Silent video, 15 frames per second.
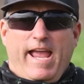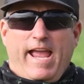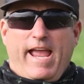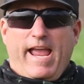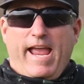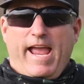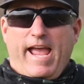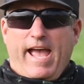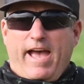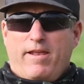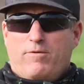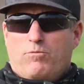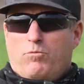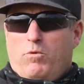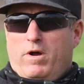
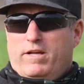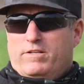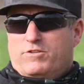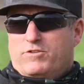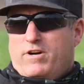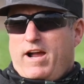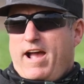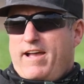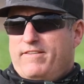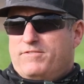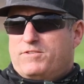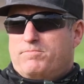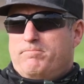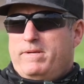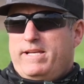And what
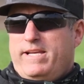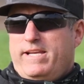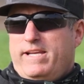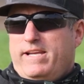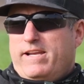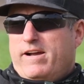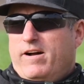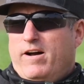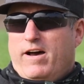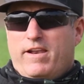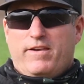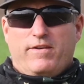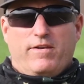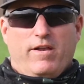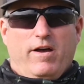drives me
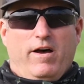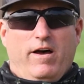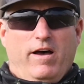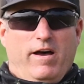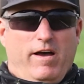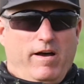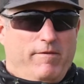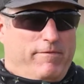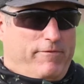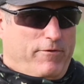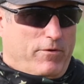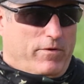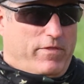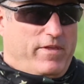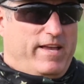on
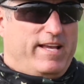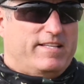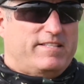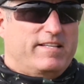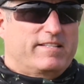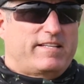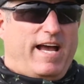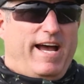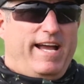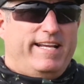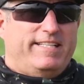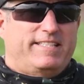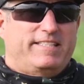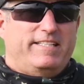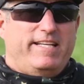for this is
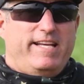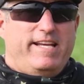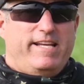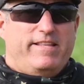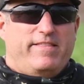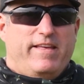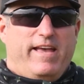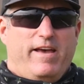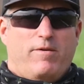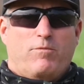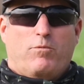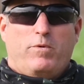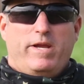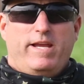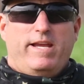I see that
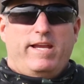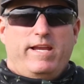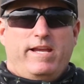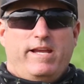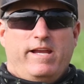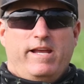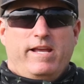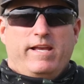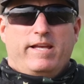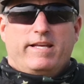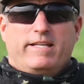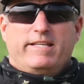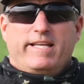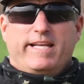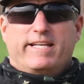we
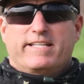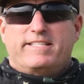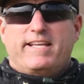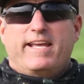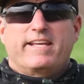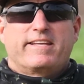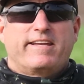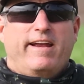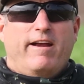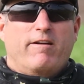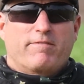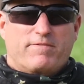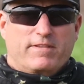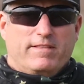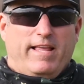need to take
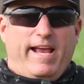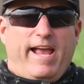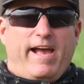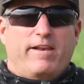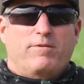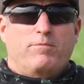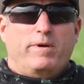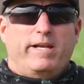care of the land.